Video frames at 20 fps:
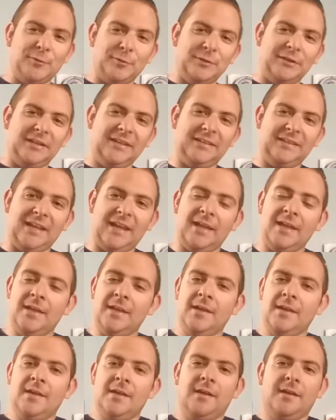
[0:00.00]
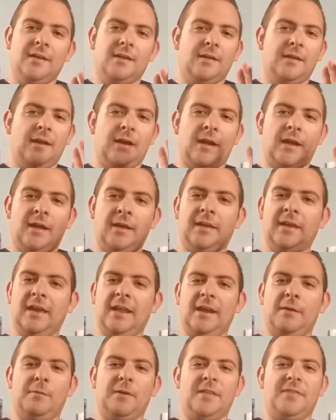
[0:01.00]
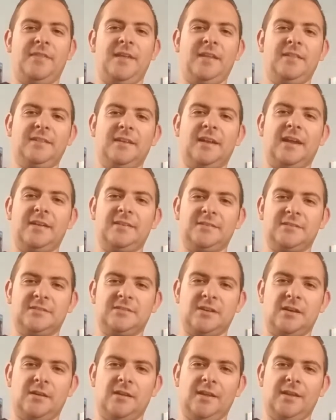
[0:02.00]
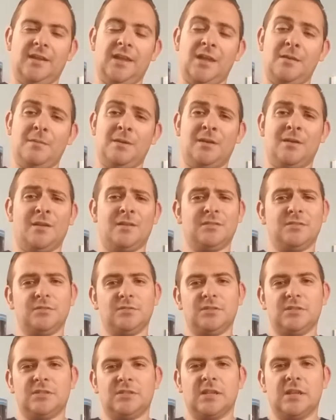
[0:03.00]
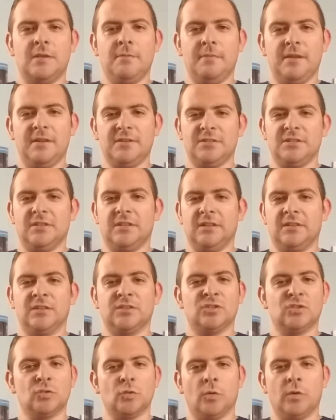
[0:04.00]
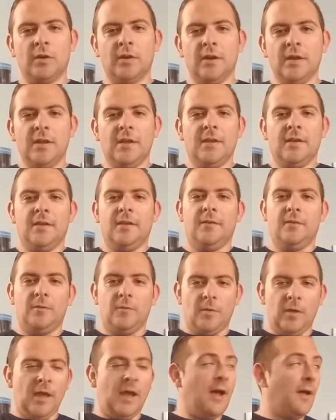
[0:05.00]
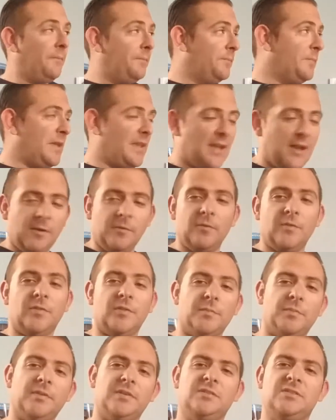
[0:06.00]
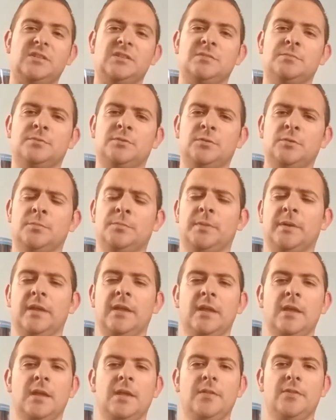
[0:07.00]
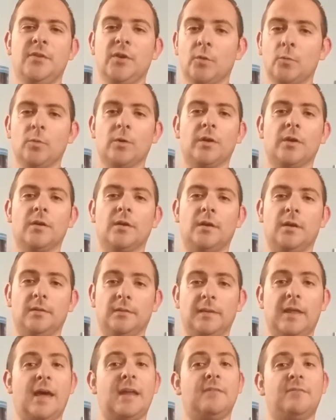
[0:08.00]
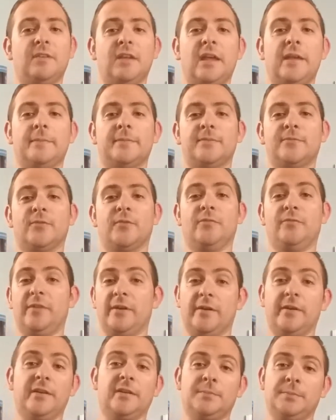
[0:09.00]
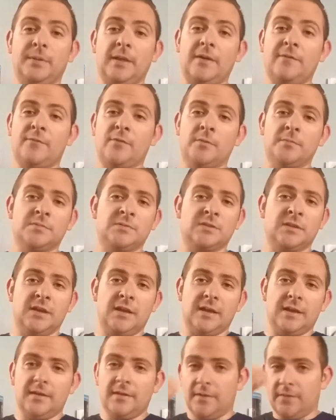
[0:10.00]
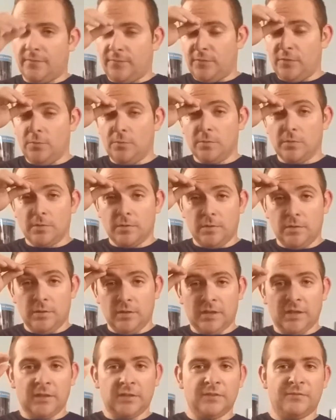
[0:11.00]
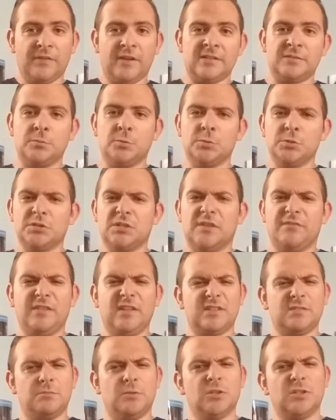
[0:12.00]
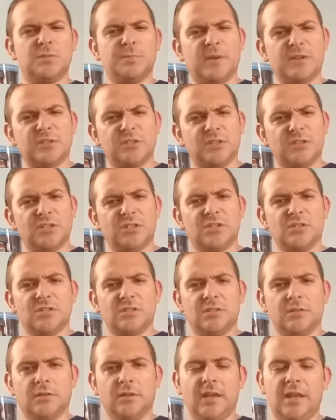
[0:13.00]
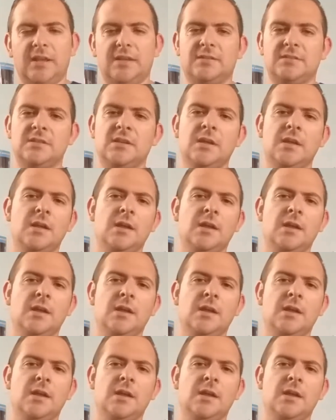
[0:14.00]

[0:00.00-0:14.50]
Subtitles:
cool to get that. Again, I want to thank the guys at Starlight Gaming, and also just mention that the store helped me out with the PlayStation Pursuit, but there were a lot of games for various platforms. If you were looking to find some cool stuff, they had some good special editions in their case.